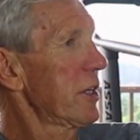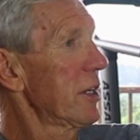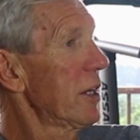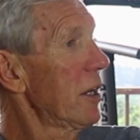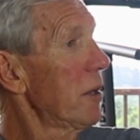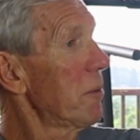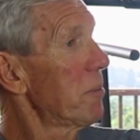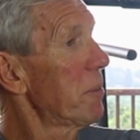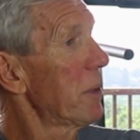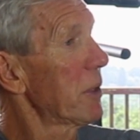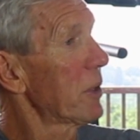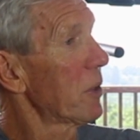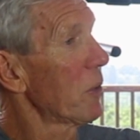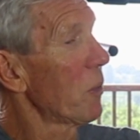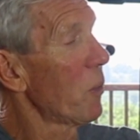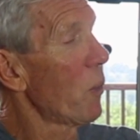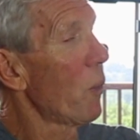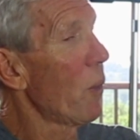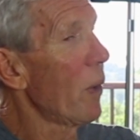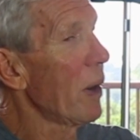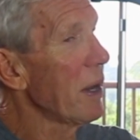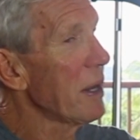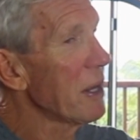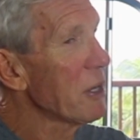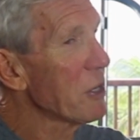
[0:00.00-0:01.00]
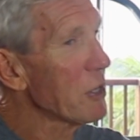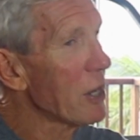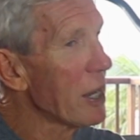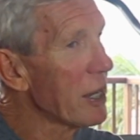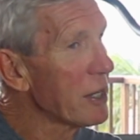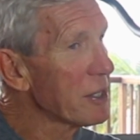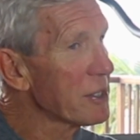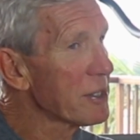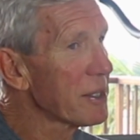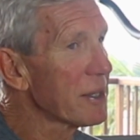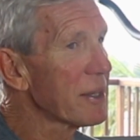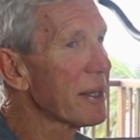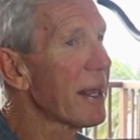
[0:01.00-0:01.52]
You know, but the one
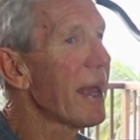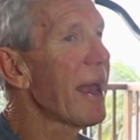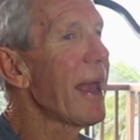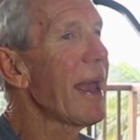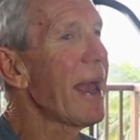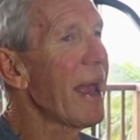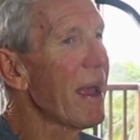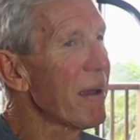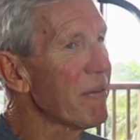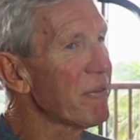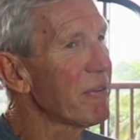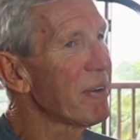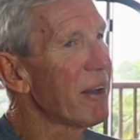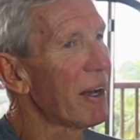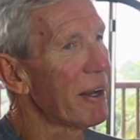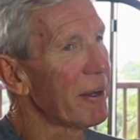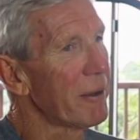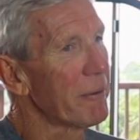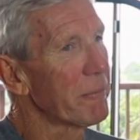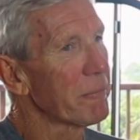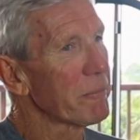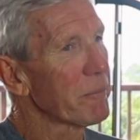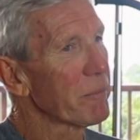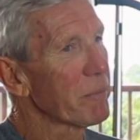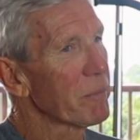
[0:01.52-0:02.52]
change they have done